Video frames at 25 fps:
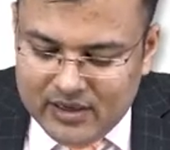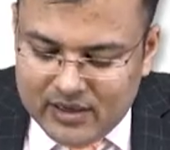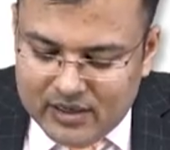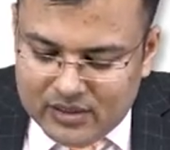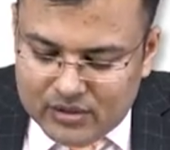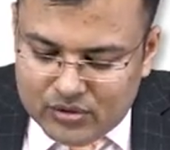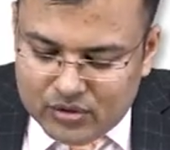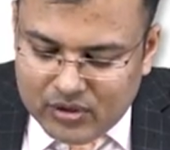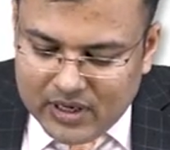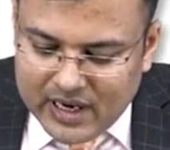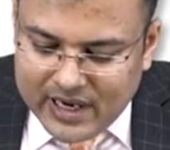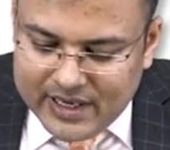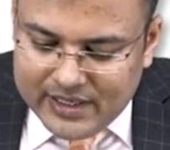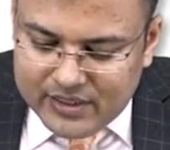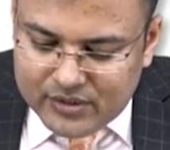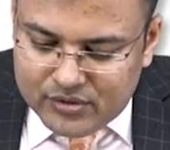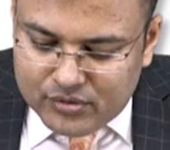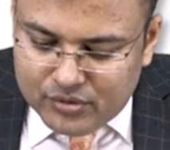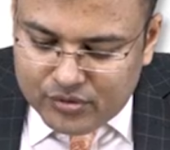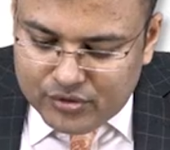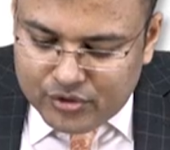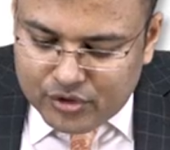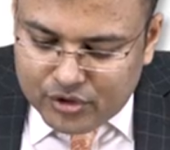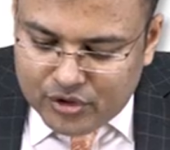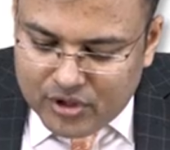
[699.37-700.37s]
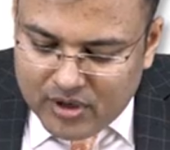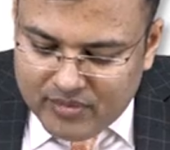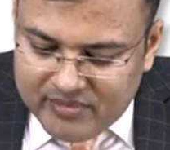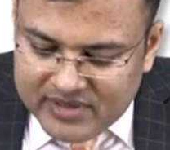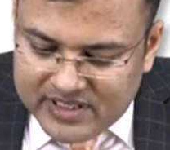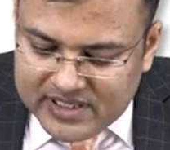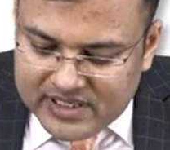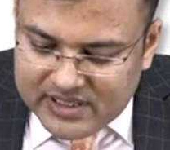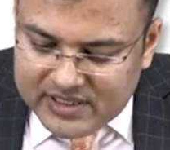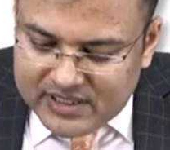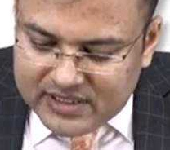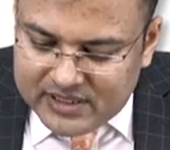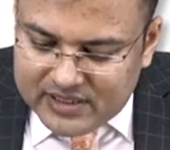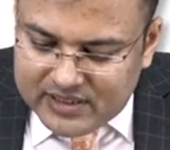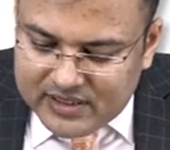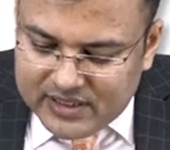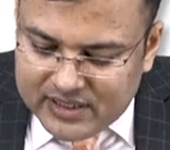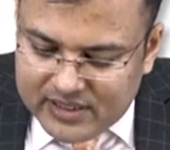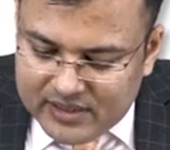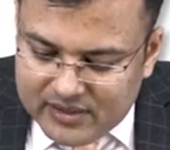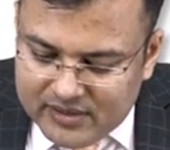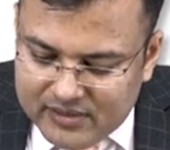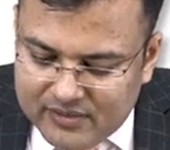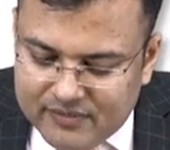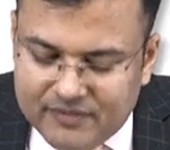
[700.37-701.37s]
So high socioeconomic status,
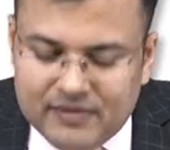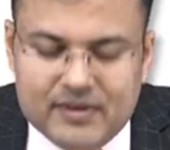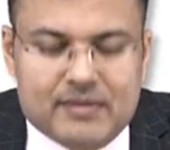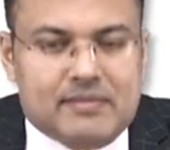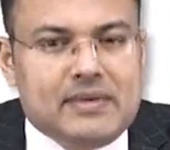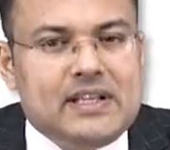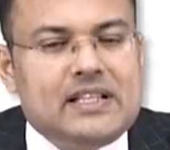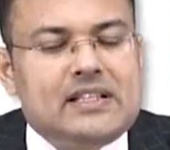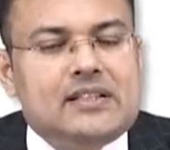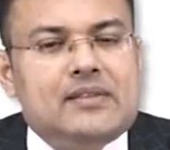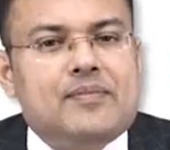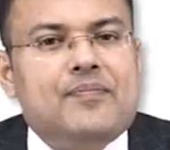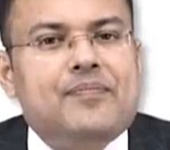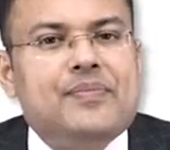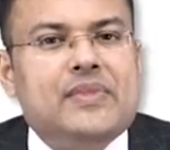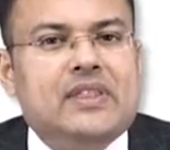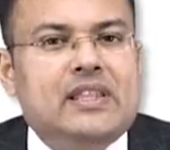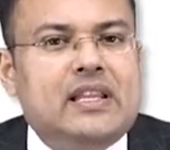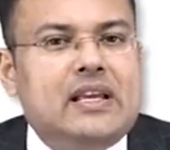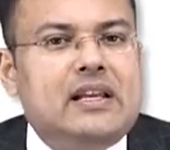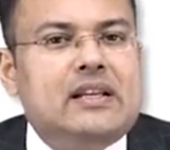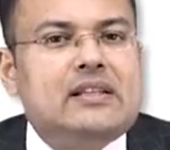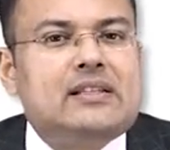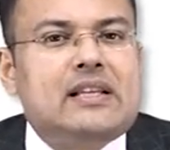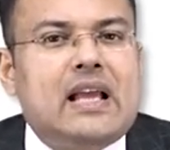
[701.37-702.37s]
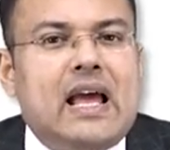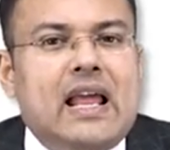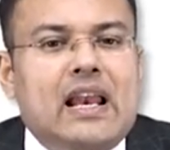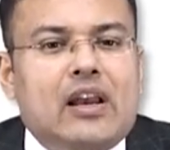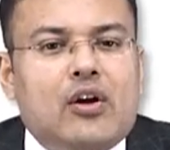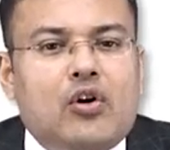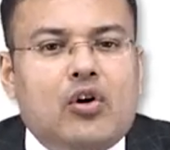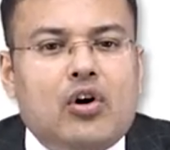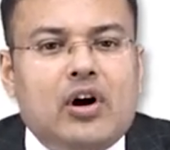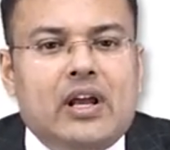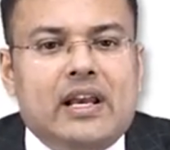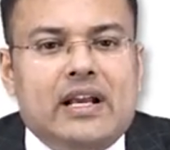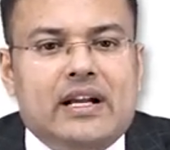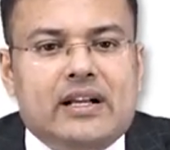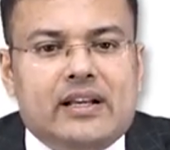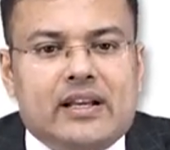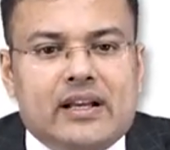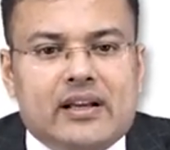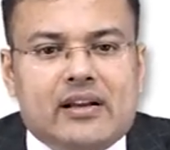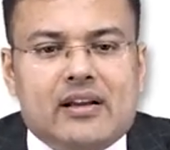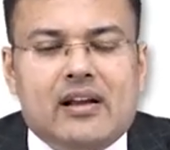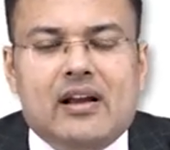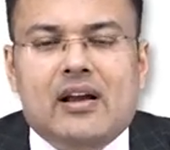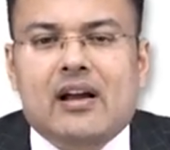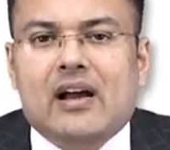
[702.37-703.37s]
females, there is alcohol
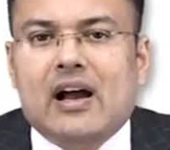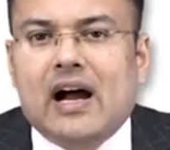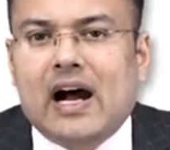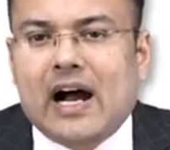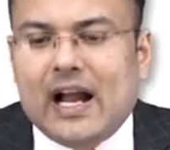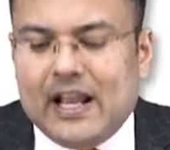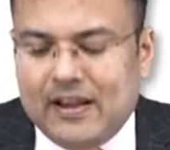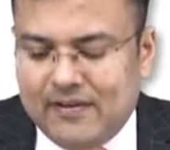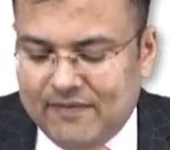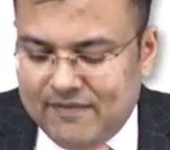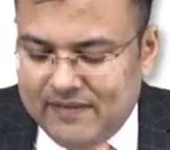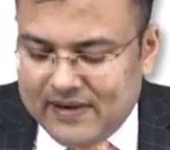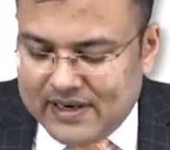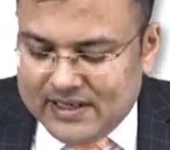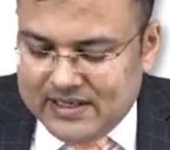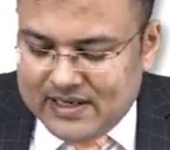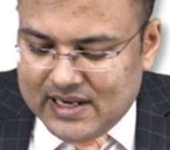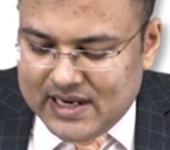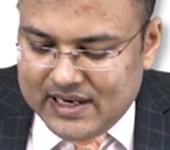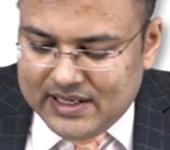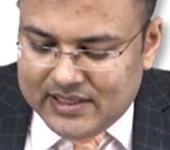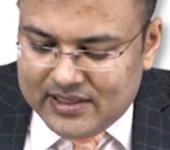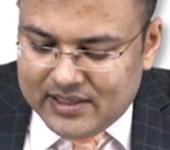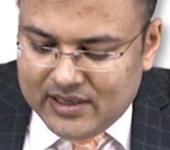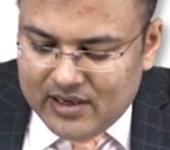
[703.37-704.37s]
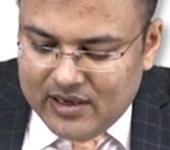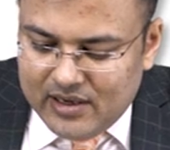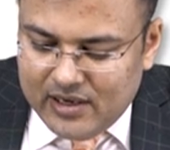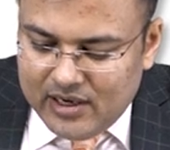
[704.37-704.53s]
intake, high fat diet,